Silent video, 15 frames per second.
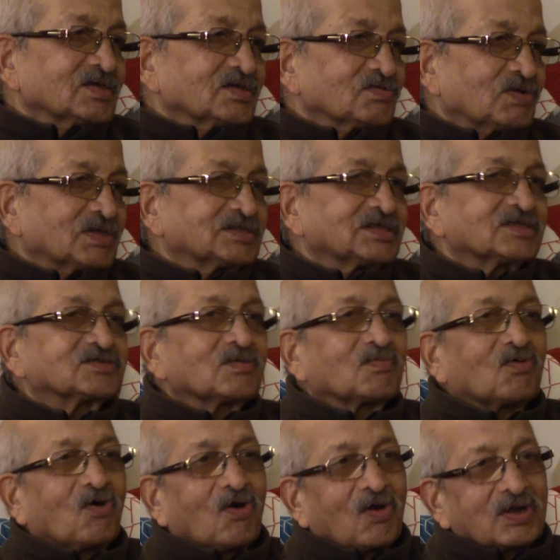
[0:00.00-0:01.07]
We are in search of
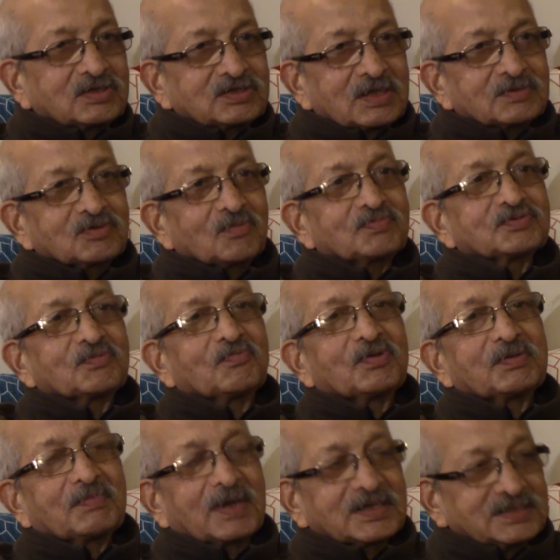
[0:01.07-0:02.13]
God, in search of
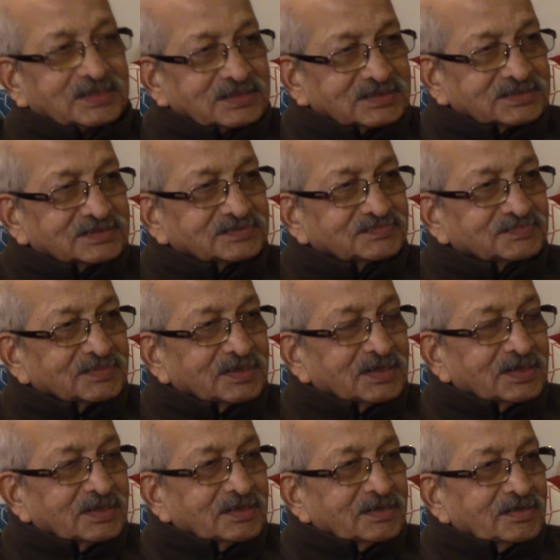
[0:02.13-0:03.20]
someone masters.
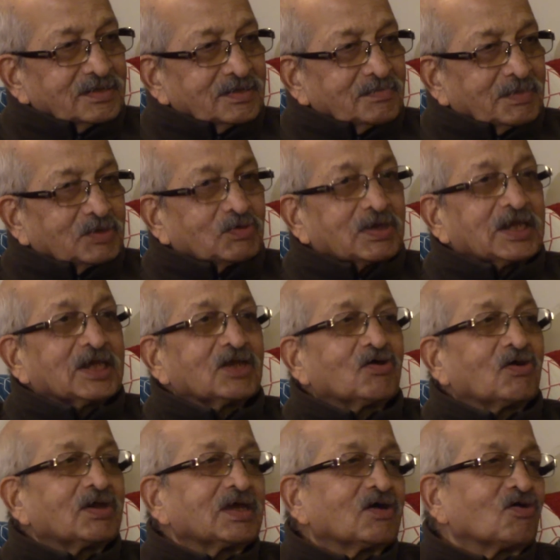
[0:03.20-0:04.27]
But we are
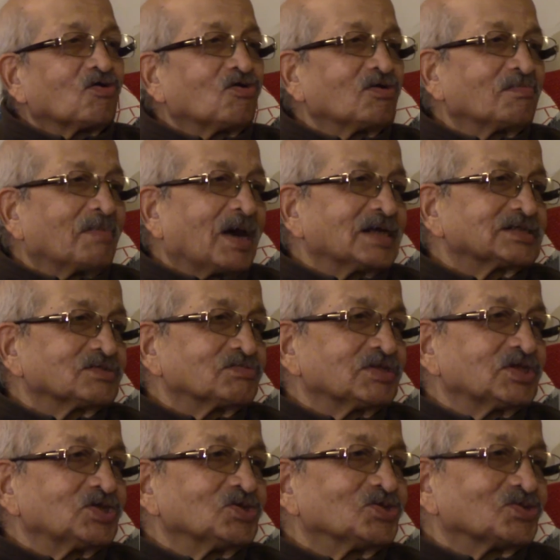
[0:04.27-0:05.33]
ignoring our own master
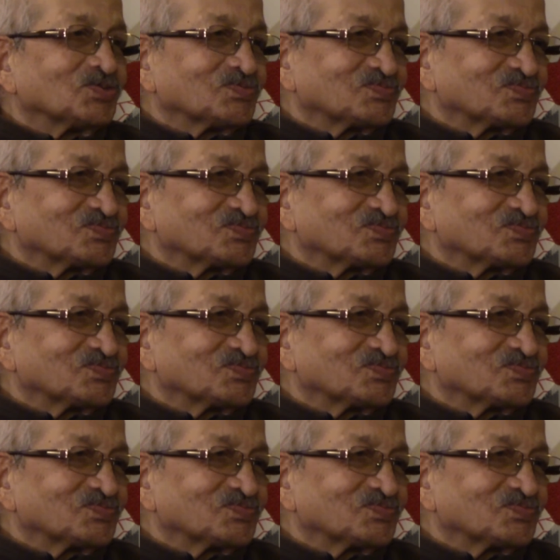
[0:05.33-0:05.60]
within you.